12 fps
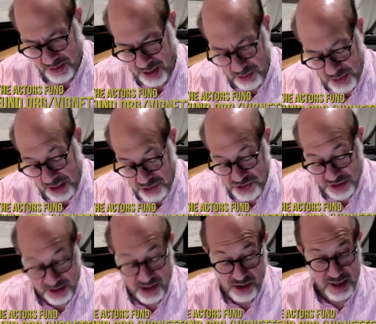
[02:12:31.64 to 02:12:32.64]
no, I shouldn't say
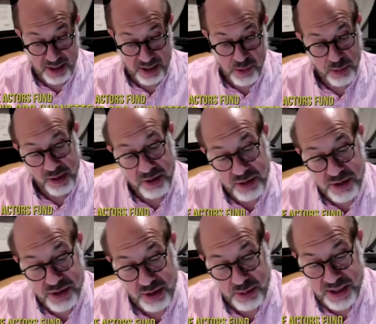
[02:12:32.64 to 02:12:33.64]
current anymore, but under the
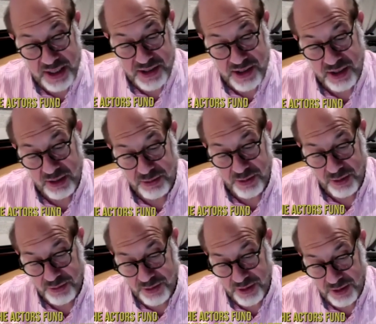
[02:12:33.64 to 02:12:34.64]
circumstances
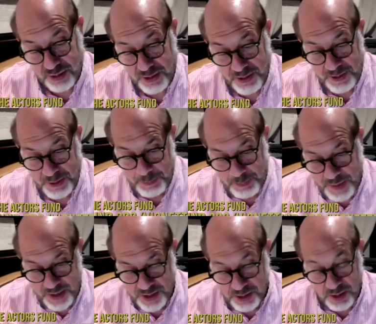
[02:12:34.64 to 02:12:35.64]
of the
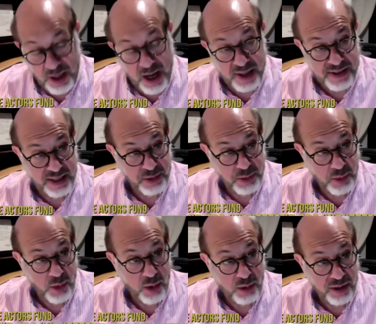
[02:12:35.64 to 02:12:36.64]
lockdown that we
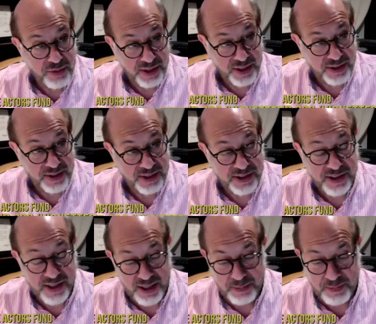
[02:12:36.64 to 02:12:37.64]
were all living in at the
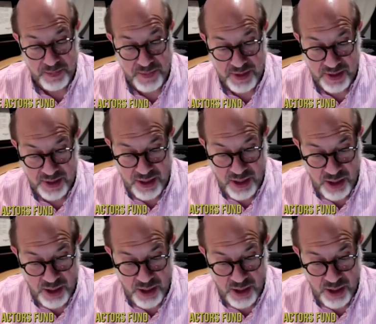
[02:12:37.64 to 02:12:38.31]
time. Mm.